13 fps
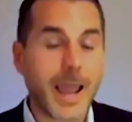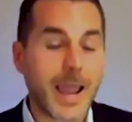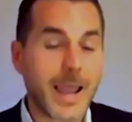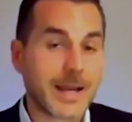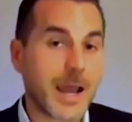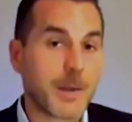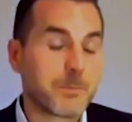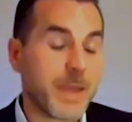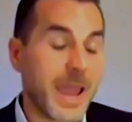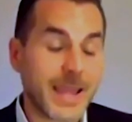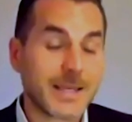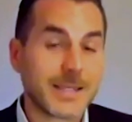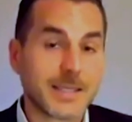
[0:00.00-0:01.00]
at a
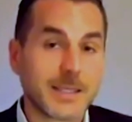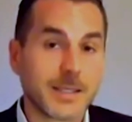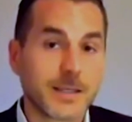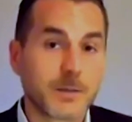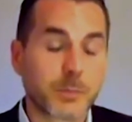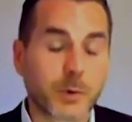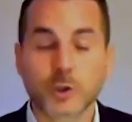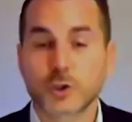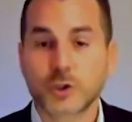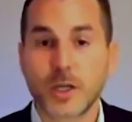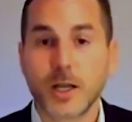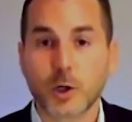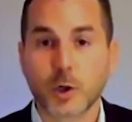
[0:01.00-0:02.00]
penny per
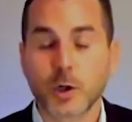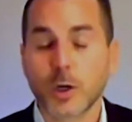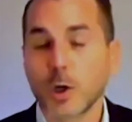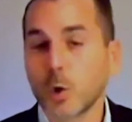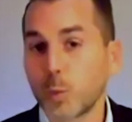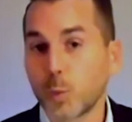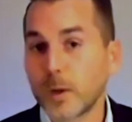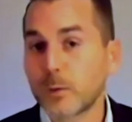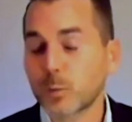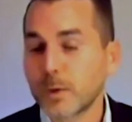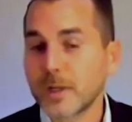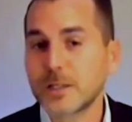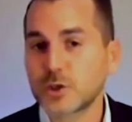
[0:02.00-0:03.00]
share, we
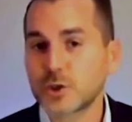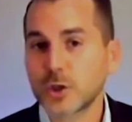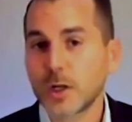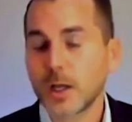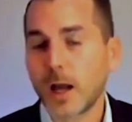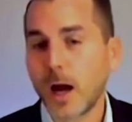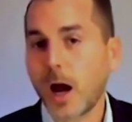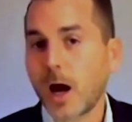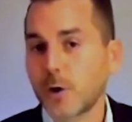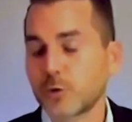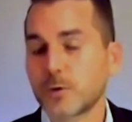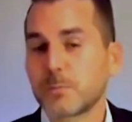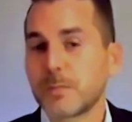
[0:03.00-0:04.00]
reach
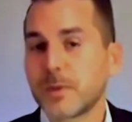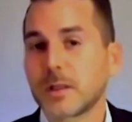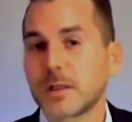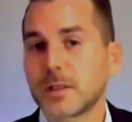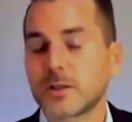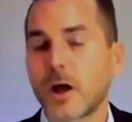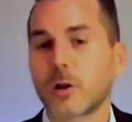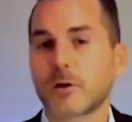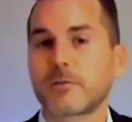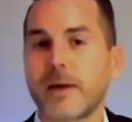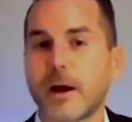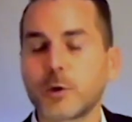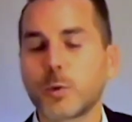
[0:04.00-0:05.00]
$100 million
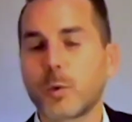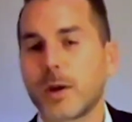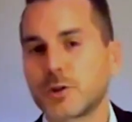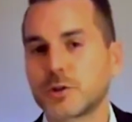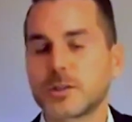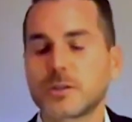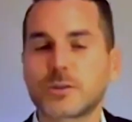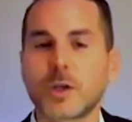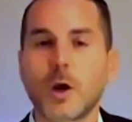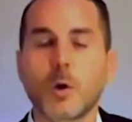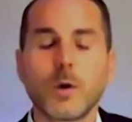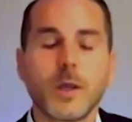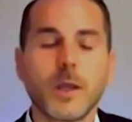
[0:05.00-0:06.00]
valuation.
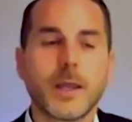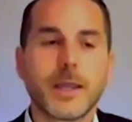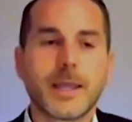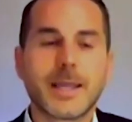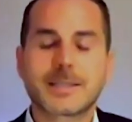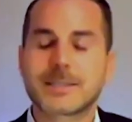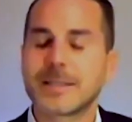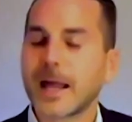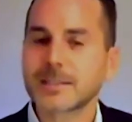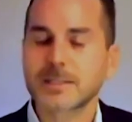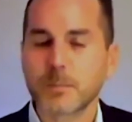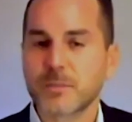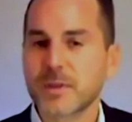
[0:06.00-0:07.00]
So it's
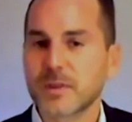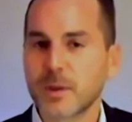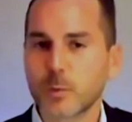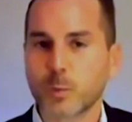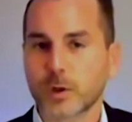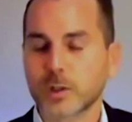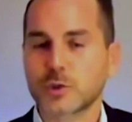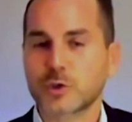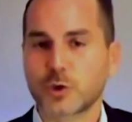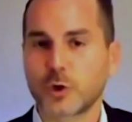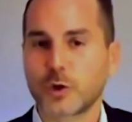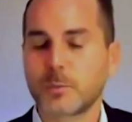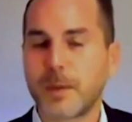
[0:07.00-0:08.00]
not something that we're
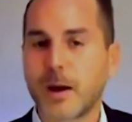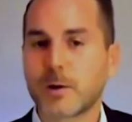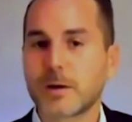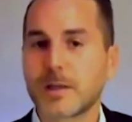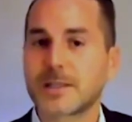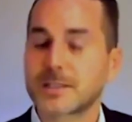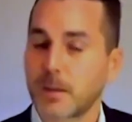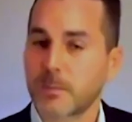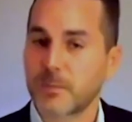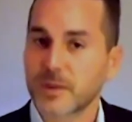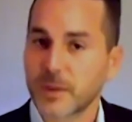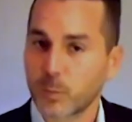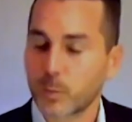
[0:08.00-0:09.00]
concerned about. It's
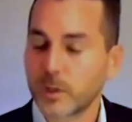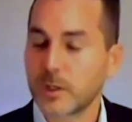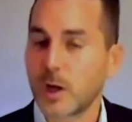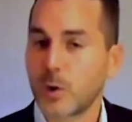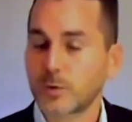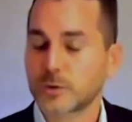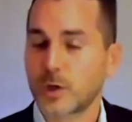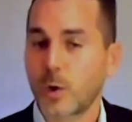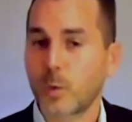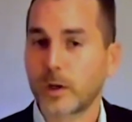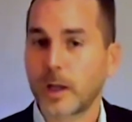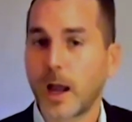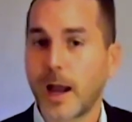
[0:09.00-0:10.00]
something that we know is
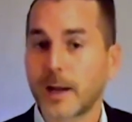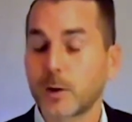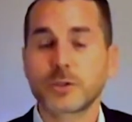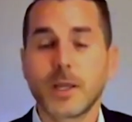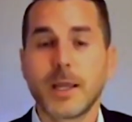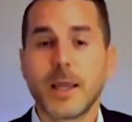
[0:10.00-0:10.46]
going on.